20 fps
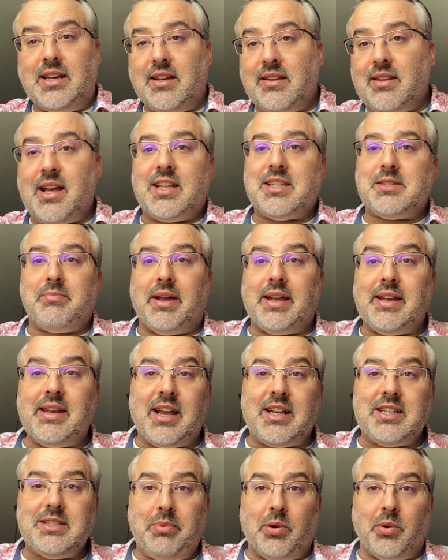And that's my
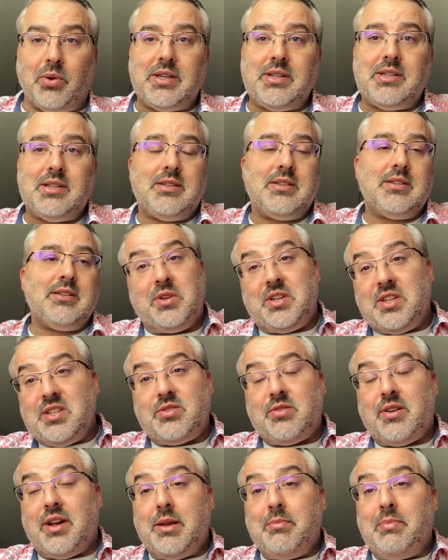next point, which is
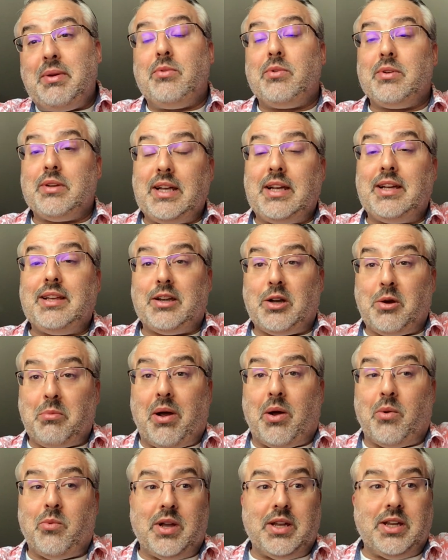trying to be really clear
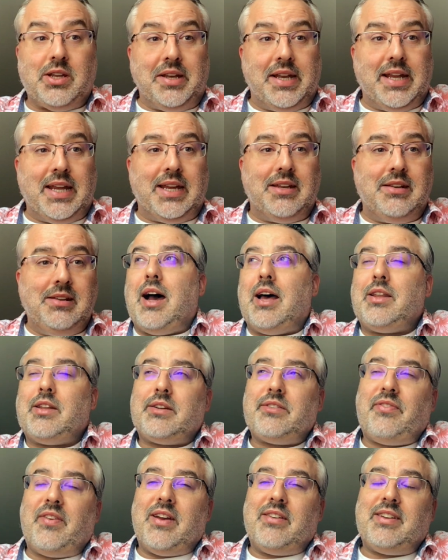about what you need. A lot
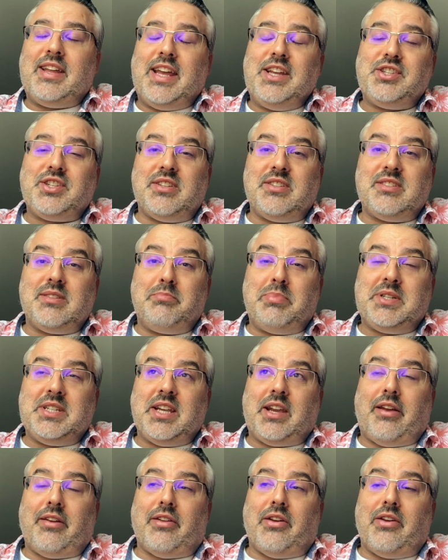of foundations in
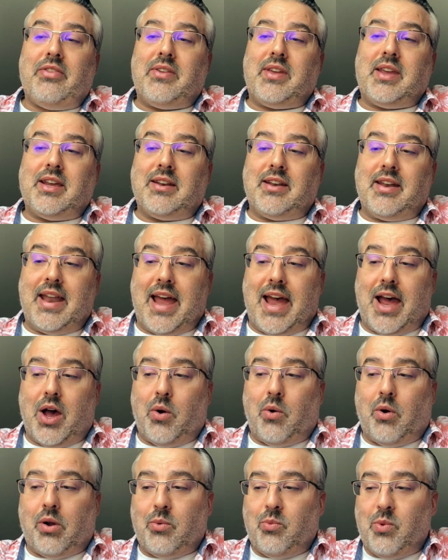particular, I think,
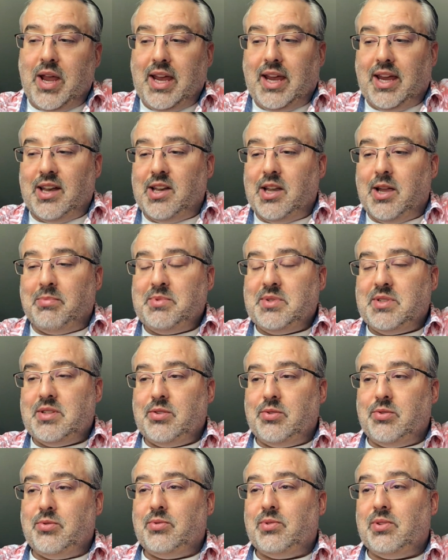now are waking up
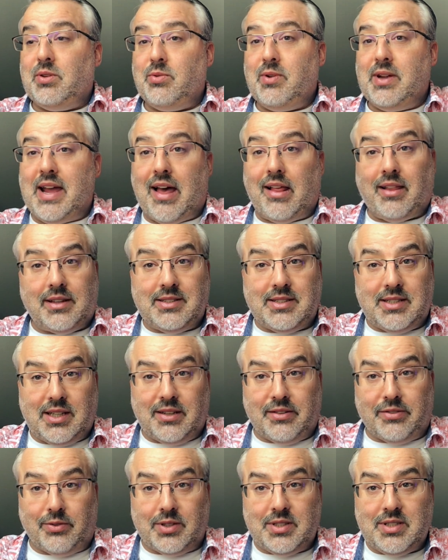to the reality
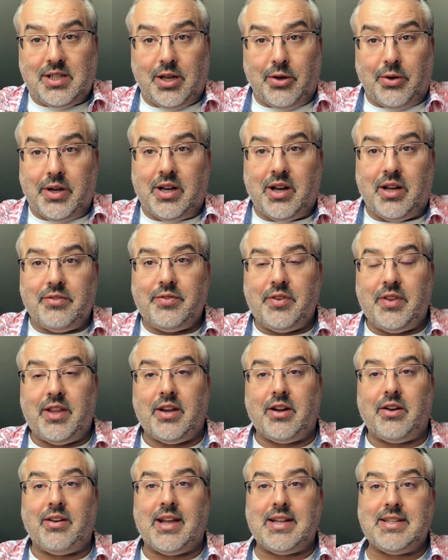of what's going on for
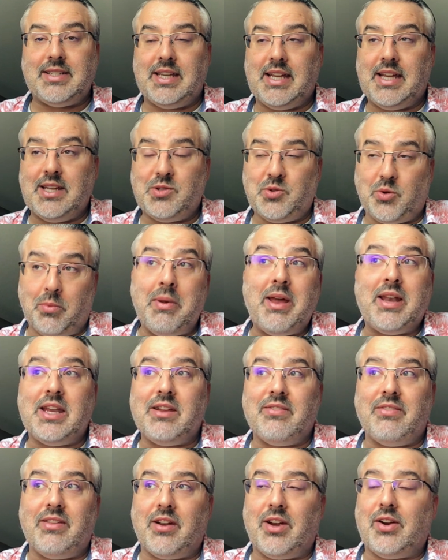their grantees, or many
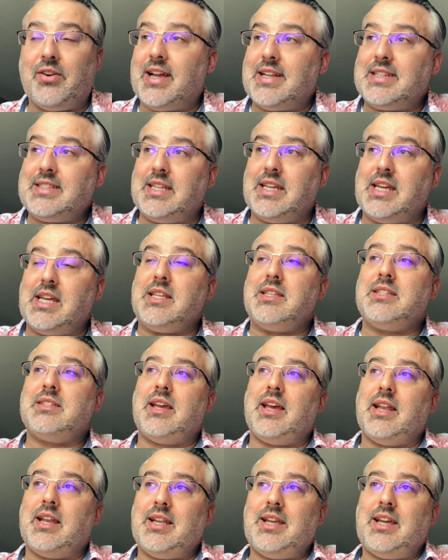of their grantees.
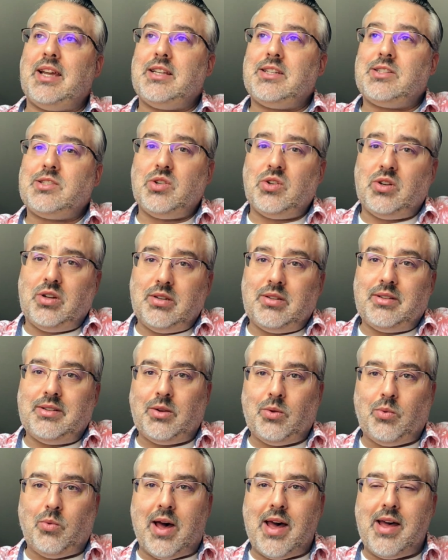And it took a
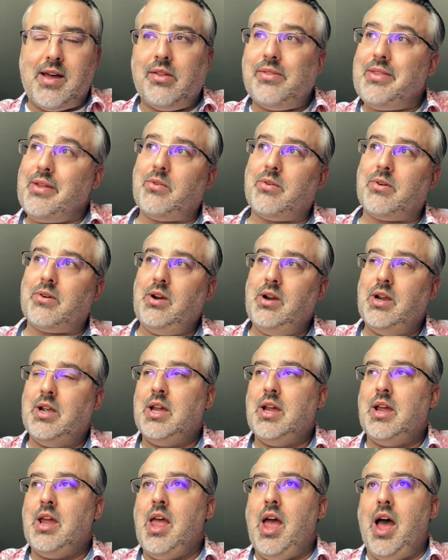little while. They were
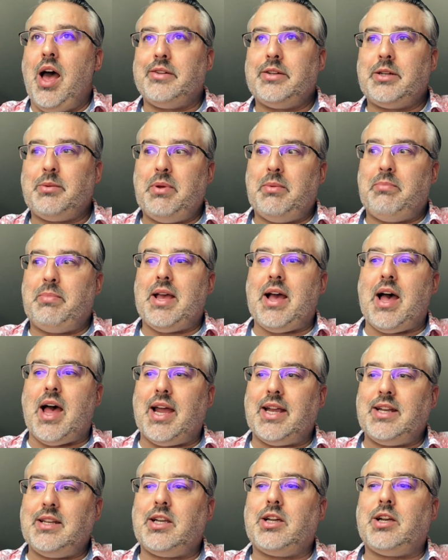a little bit
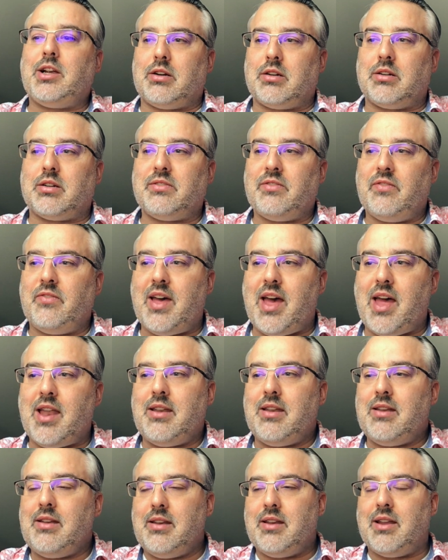behind the curve that
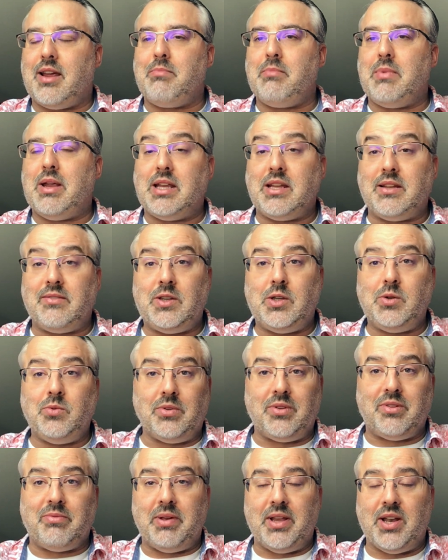many of you
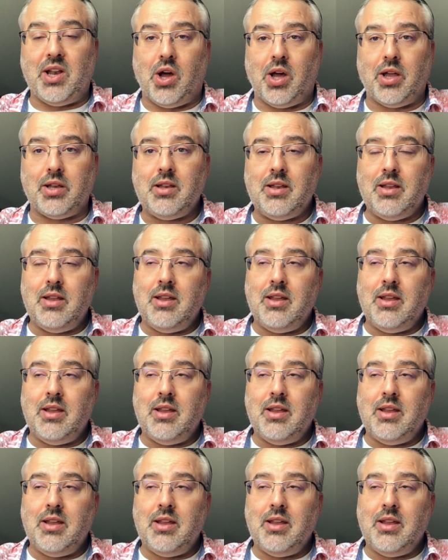will have been on.